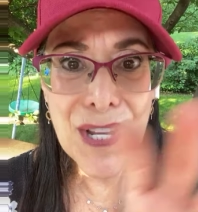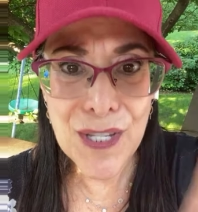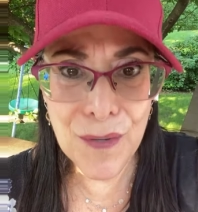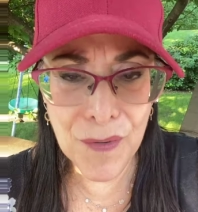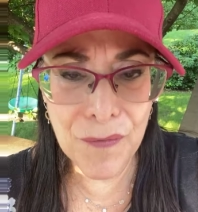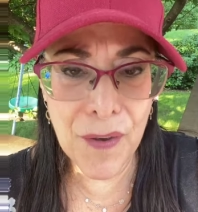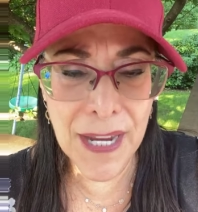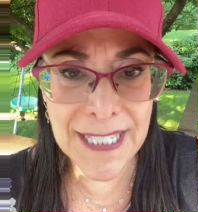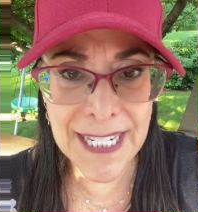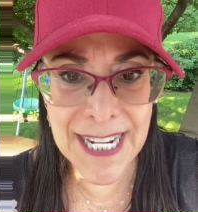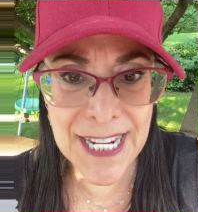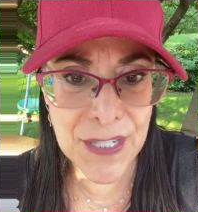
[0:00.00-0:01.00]
So if you find
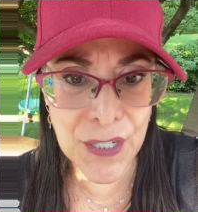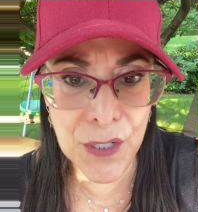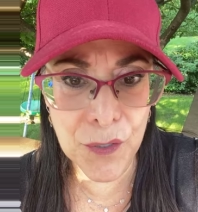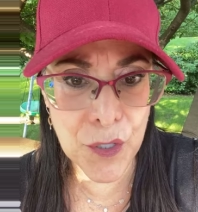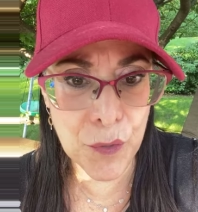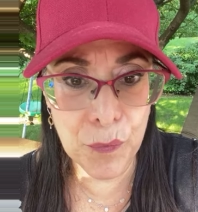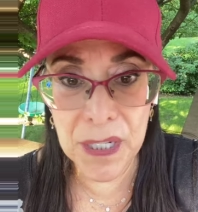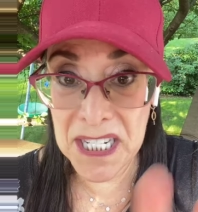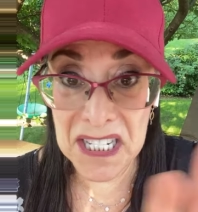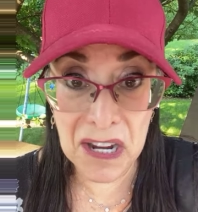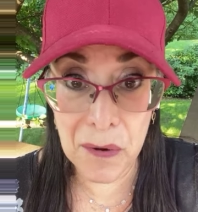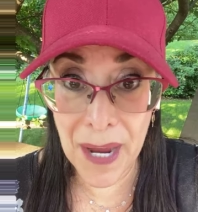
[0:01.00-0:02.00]
it easier to
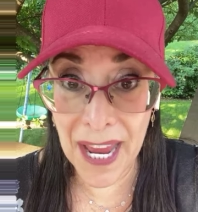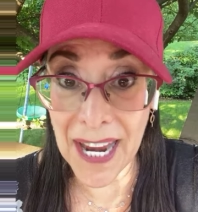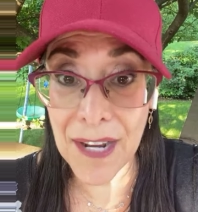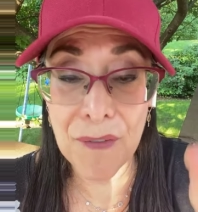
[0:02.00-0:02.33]
read, go ahead.